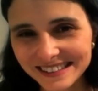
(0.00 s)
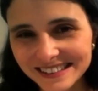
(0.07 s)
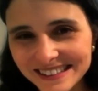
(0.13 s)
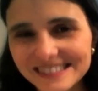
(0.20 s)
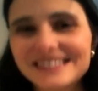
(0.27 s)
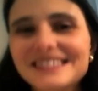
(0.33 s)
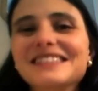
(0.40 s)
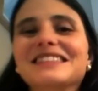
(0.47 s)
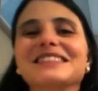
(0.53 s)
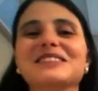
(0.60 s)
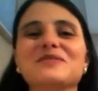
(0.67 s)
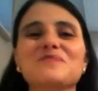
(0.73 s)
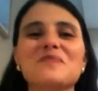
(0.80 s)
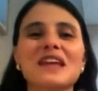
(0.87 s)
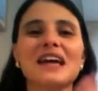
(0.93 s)
vintage? Is it,
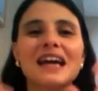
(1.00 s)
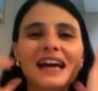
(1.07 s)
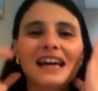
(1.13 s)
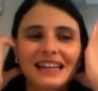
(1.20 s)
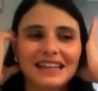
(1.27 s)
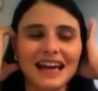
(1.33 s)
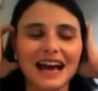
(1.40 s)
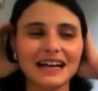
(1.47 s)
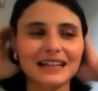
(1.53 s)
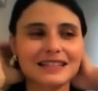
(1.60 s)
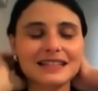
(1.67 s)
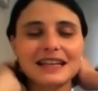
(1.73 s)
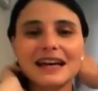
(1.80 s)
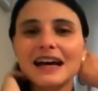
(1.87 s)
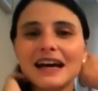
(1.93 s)
is it a good time to yes.
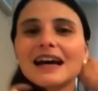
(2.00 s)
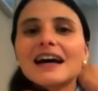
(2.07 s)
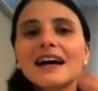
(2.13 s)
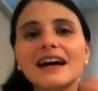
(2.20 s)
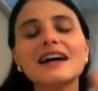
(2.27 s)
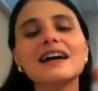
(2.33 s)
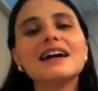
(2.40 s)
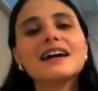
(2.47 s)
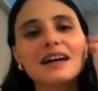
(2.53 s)
drink now?